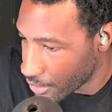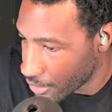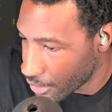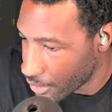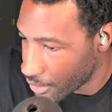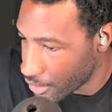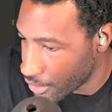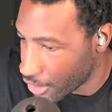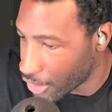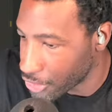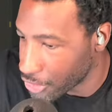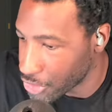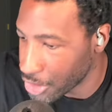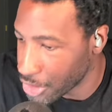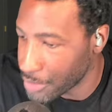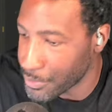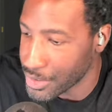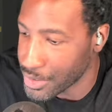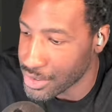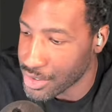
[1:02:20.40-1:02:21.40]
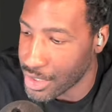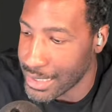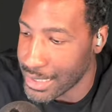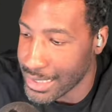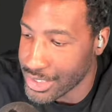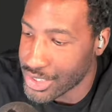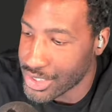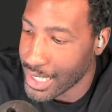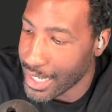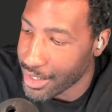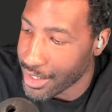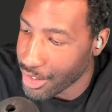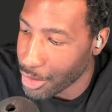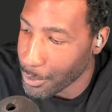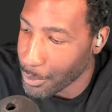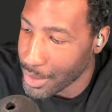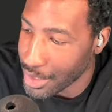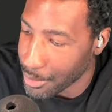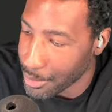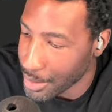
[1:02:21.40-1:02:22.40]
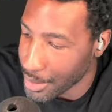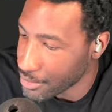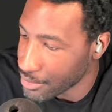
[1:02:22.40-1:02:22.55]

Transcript: Oh, Dreef is in the chat. Oh, what up, man?